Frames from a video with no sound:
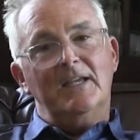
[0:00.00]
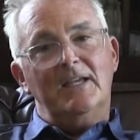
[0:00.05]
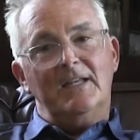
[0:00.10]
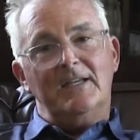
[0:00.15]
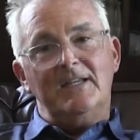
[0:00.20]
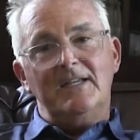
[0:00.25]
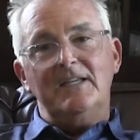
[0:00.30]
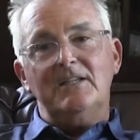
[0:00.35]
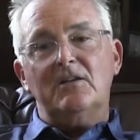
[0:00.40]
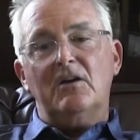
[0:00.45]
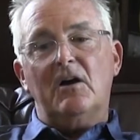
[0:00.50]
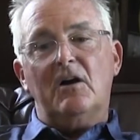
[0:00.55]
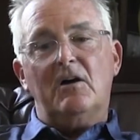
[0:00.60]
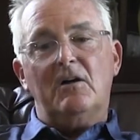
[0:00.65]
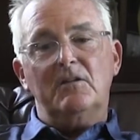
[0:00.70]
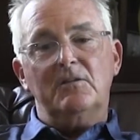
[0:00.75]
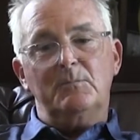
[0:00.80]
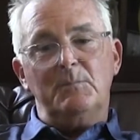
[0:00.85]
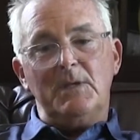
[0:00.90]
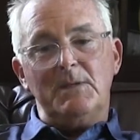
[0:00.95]
and he
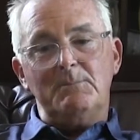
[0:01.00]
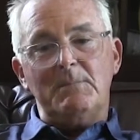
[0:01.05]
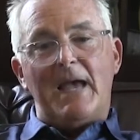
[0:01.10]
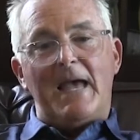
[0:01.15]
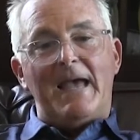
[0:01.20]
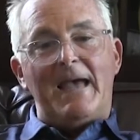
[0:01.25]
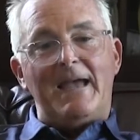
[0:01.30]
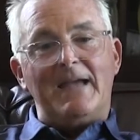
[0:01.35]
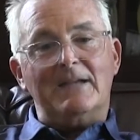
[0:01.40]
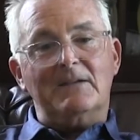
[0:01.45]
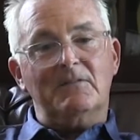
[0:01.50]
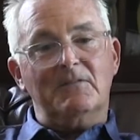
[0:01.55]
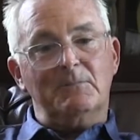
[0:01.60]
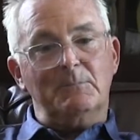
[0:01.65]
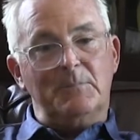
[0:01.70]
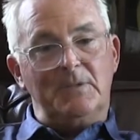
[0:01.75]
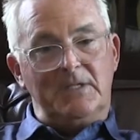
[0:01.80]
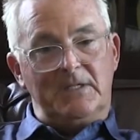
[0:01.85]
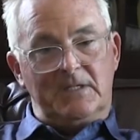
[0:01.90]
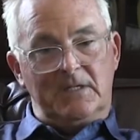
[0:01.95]
called me back
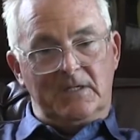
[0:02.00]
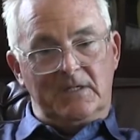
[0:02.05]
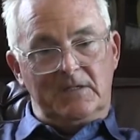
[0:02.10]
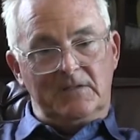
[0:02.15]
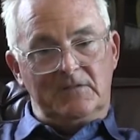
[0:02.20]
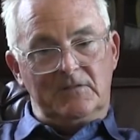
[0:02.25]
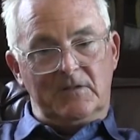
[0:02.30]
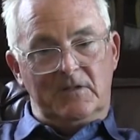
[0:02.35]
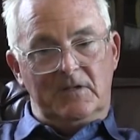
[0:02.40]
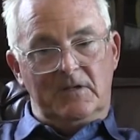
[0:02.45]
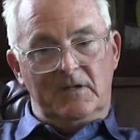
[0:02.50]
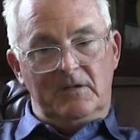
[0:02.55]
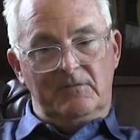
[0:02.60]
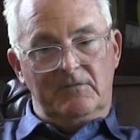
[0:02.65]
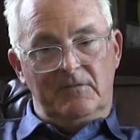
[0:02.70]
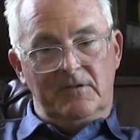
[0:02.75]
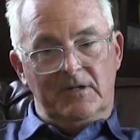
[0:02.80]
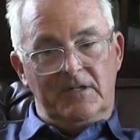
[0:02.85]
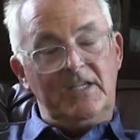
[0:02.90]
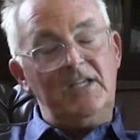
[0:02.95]
because
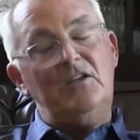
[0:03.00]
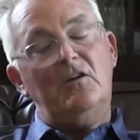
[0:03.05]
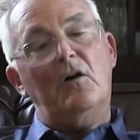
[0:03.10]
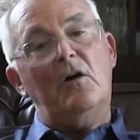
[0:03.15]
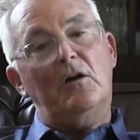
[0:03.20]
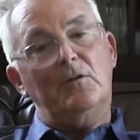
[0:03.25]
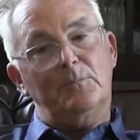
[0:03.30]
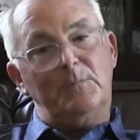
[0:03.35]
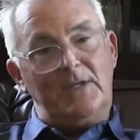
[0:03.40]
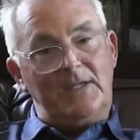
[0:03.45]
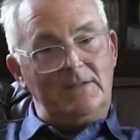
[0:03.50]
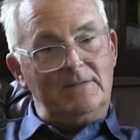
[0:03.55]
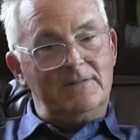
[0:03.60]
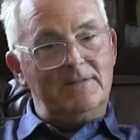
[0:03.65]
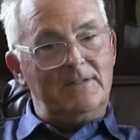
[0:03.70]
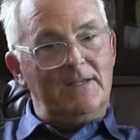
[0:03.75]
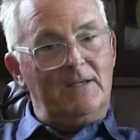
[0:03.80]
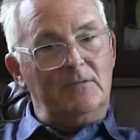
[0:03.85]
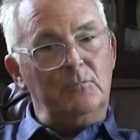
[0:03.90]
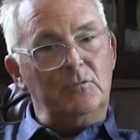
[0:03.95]
of, uh, he called me and
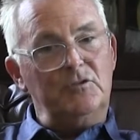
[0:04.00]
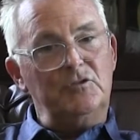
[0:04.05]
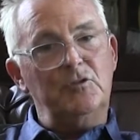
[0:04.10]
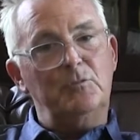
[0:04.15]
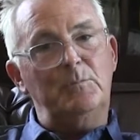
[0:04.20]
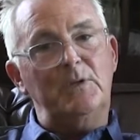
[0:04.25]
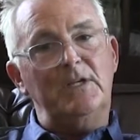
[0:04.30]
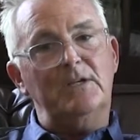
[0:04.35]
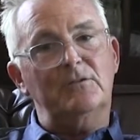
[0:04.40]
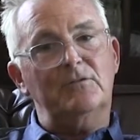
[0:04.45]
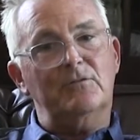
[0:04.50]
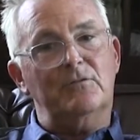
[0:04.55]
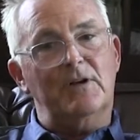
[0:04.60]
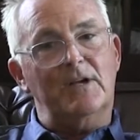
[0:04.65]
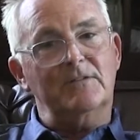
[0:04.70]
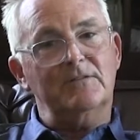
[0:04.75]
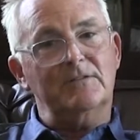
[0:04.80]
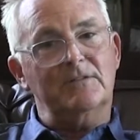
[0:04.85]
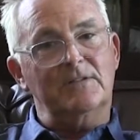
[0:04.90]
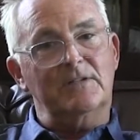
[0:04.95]
said, would you be
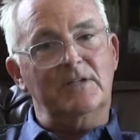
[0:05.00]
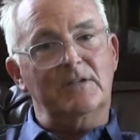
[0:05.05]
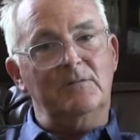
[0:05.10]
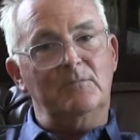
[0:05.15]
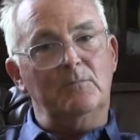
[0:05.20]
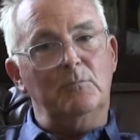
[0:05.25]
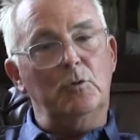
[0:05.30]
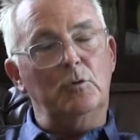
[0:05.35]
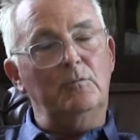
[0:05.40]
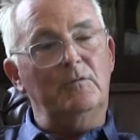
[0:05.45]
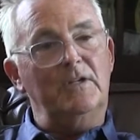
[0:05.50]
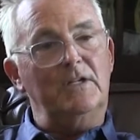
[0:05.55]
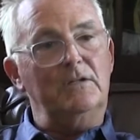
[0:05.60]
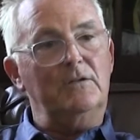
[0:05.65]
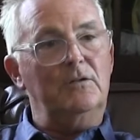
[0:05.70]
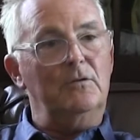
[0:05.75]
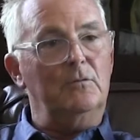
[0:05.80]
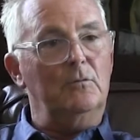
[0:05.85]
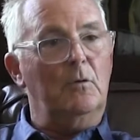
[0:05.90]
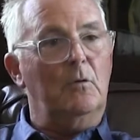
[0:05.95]
interested in
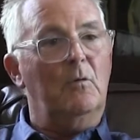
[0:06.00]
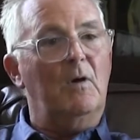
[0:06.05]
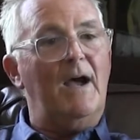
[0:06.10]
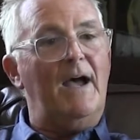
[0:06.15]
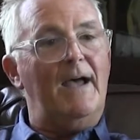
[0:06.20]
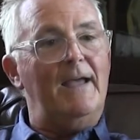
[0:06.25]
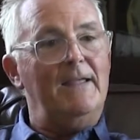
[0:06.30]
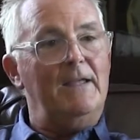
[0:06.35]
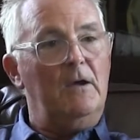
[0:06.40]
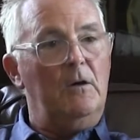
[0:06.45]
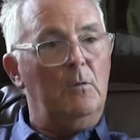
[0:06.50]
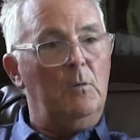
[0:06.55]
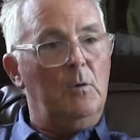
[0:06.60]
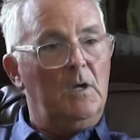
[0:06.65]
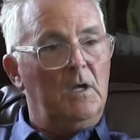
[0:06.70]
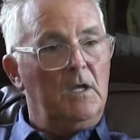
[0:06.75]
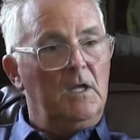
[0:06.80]
moving to Ohio